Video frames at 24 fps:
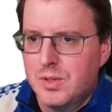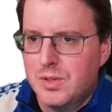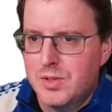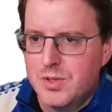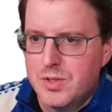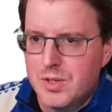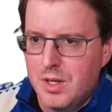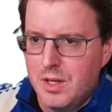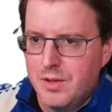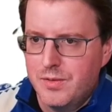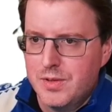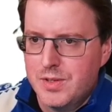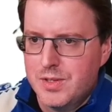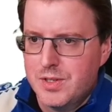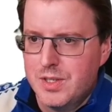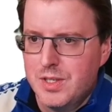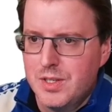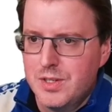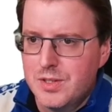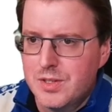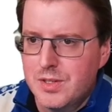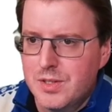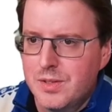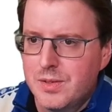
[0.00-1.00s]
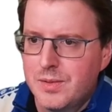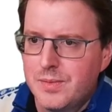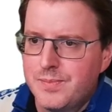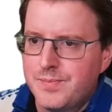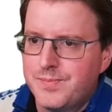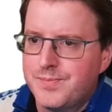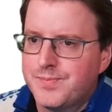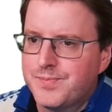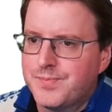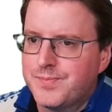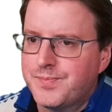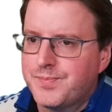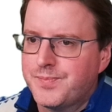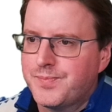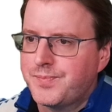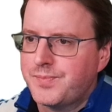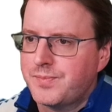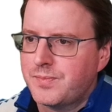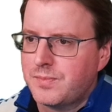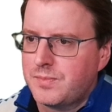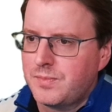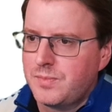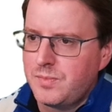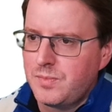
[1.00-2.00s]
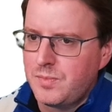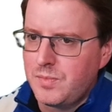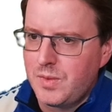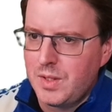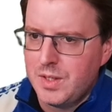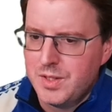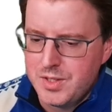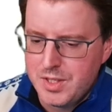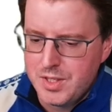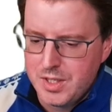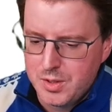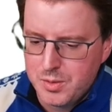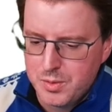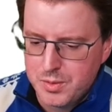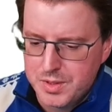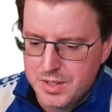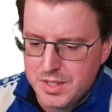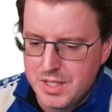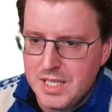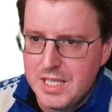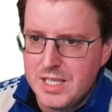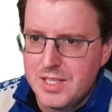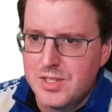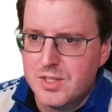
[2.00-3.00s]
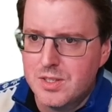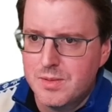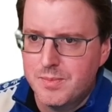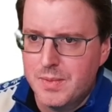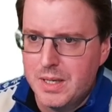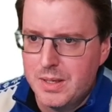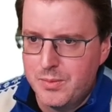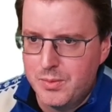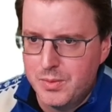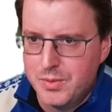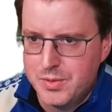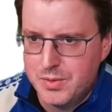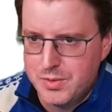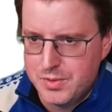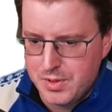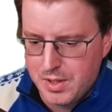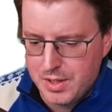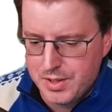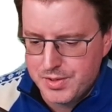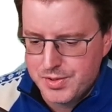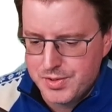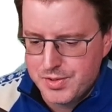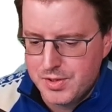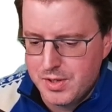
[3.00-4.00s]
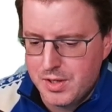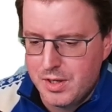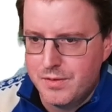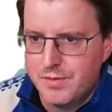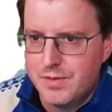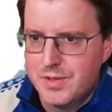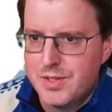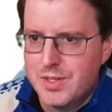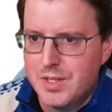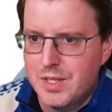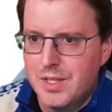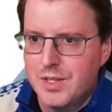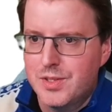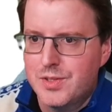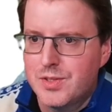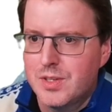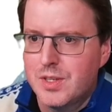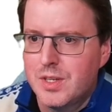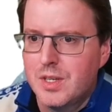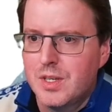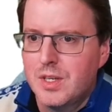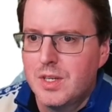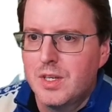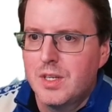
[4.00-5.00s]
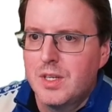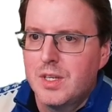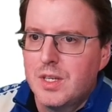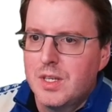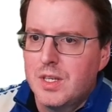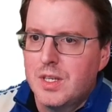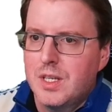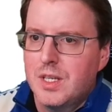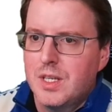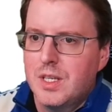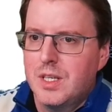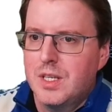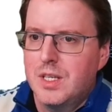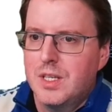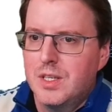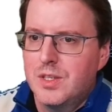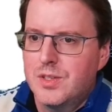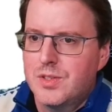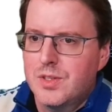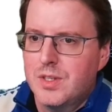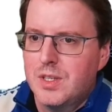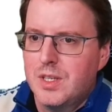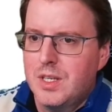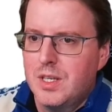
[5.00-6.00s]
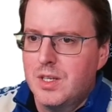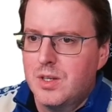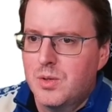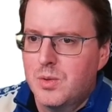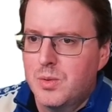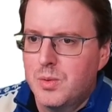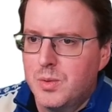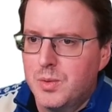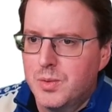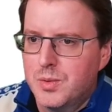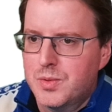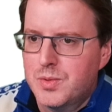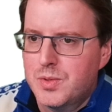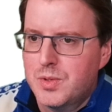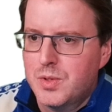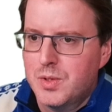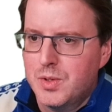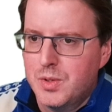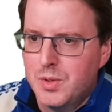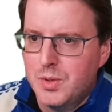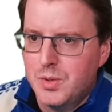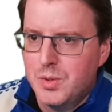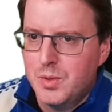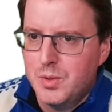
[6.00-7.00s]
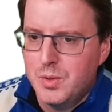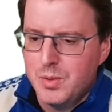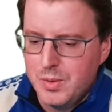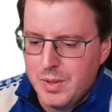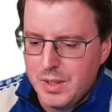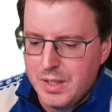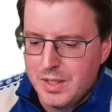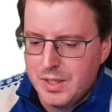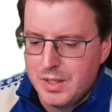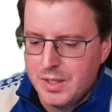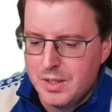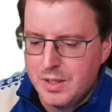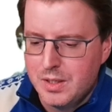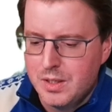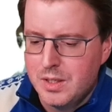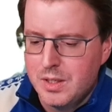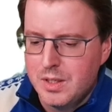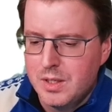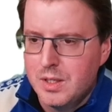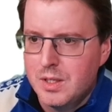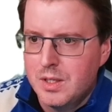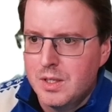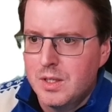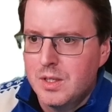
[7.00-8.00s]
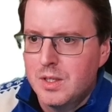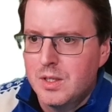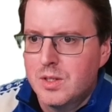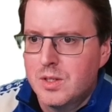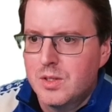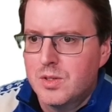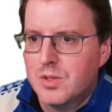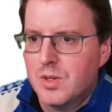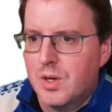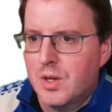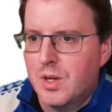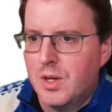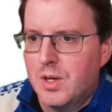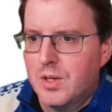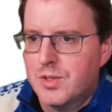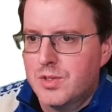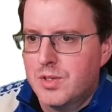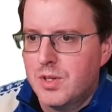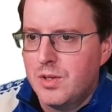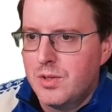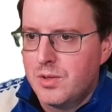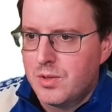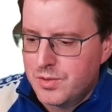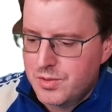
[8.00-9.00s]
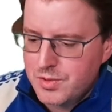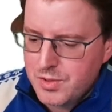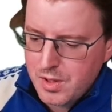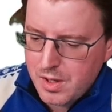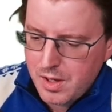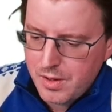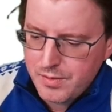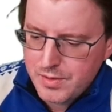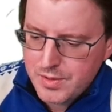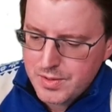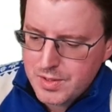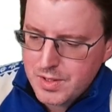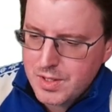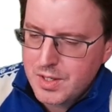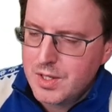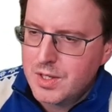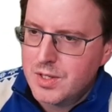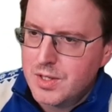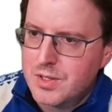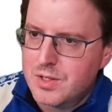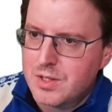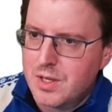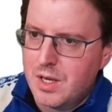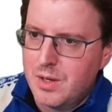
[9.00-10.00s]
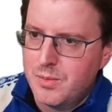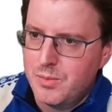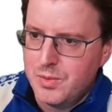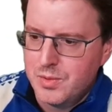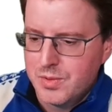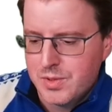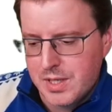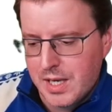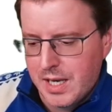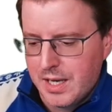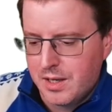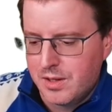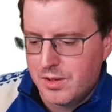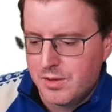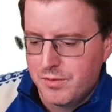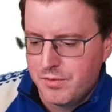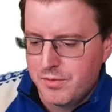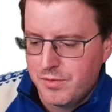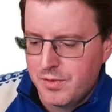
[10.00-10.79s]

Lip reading: services is equal to this. Maybe we'll do $services is equal to $total services, and we'll take the